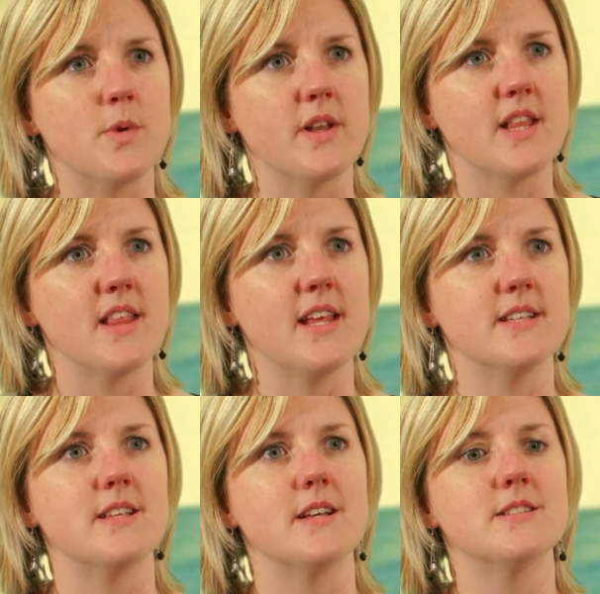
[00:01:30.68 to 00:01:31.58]
One of the
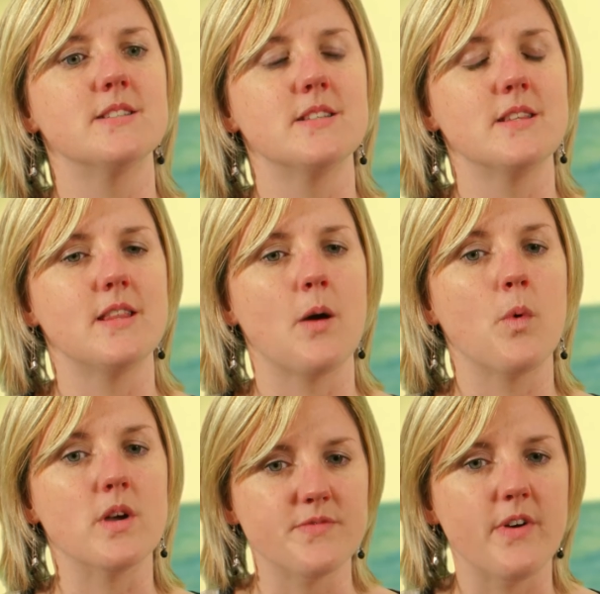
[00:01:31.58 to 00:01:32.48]
things that's that
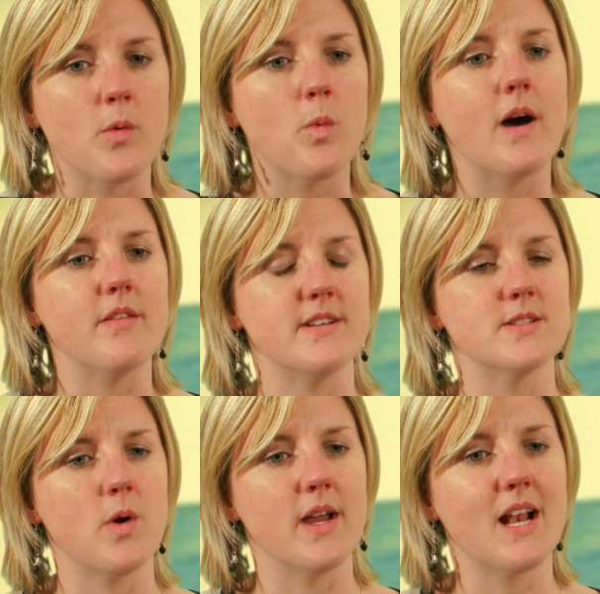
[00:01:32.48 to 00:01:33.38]
works very well, that
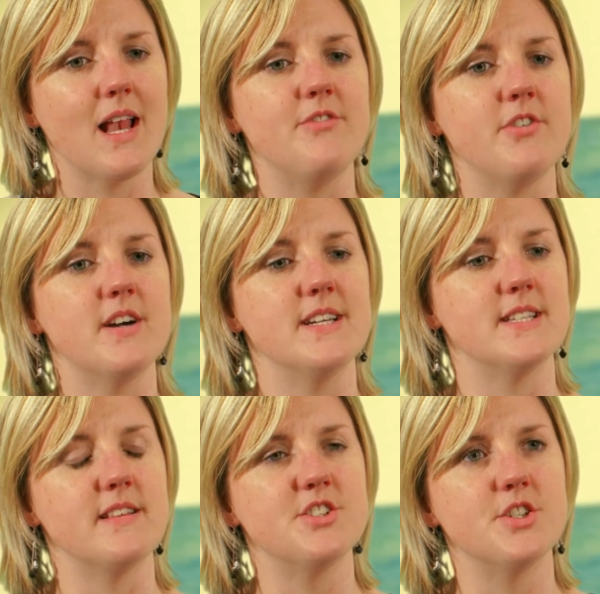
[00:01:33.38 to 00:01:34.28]
is quite clever, is
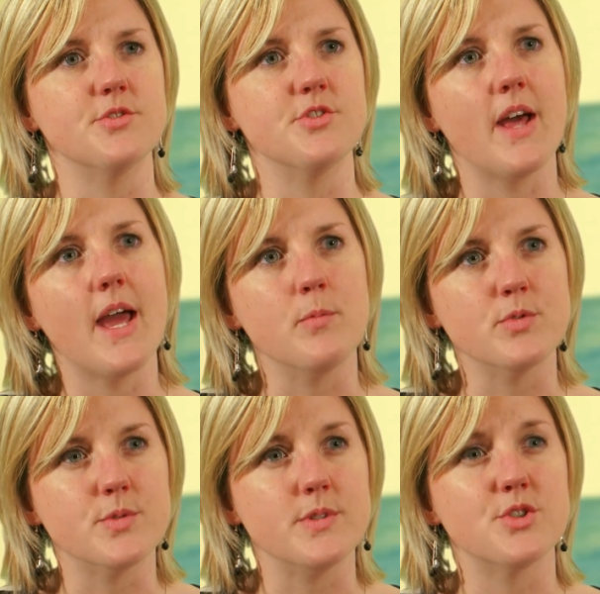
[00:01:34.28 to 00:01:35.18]
that the children are
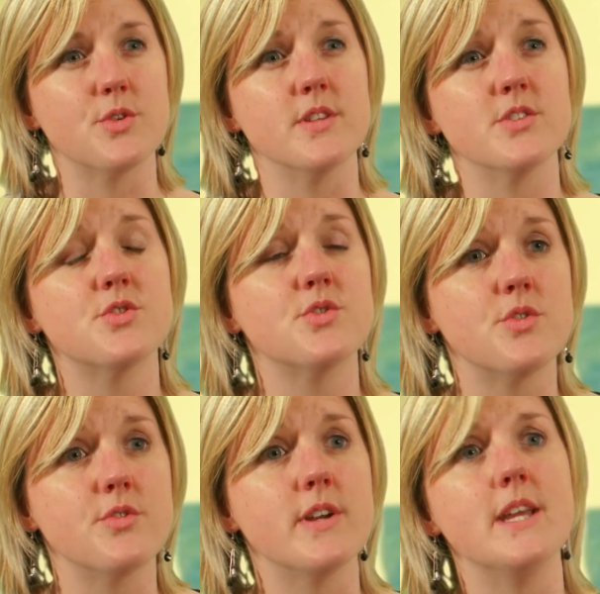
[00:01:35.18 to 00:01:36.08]
able to enjoy the
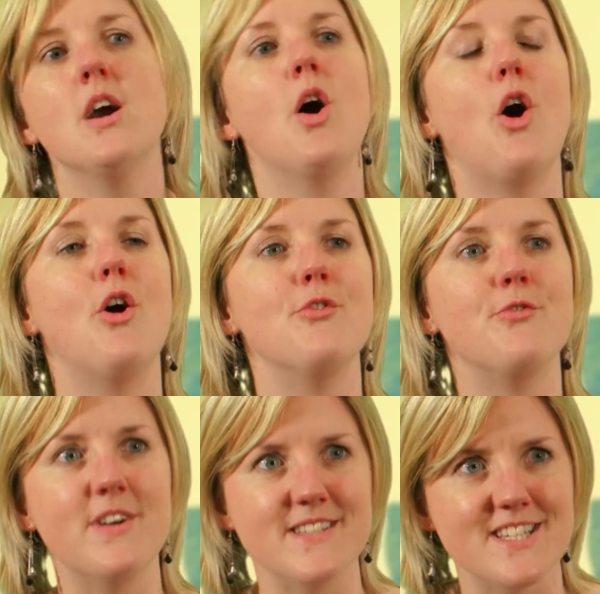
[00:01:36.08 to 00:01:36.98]
story of
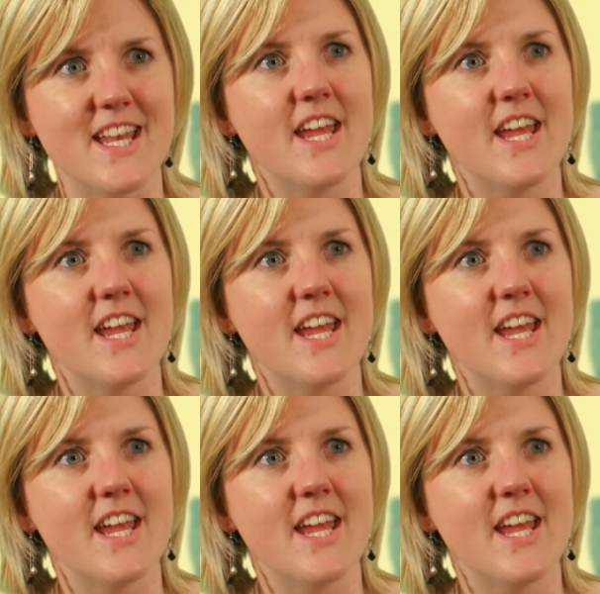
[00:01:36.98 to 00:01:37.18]
friends and